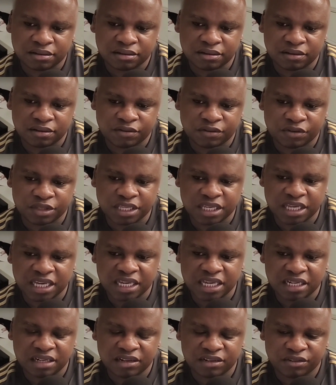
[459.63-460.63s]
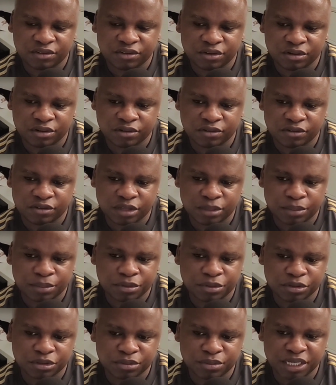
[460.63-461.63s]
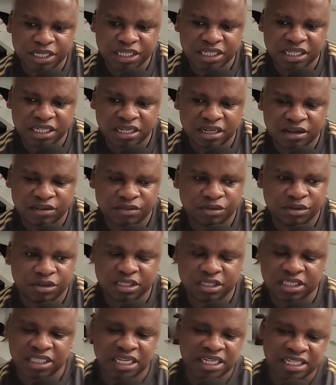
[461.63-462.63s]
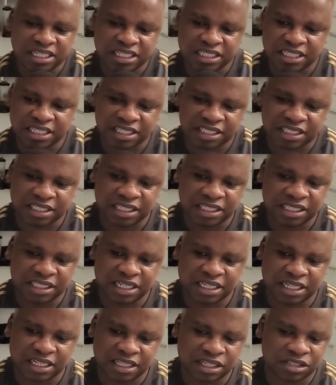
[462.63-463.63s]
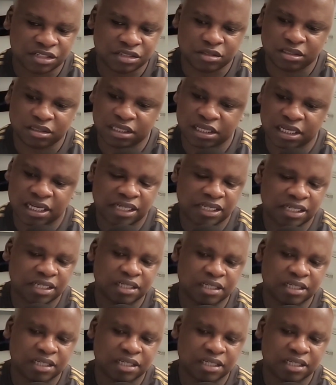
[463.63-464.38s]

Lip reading: for the interview, for the post-match interview. He sent his assistant. That shows that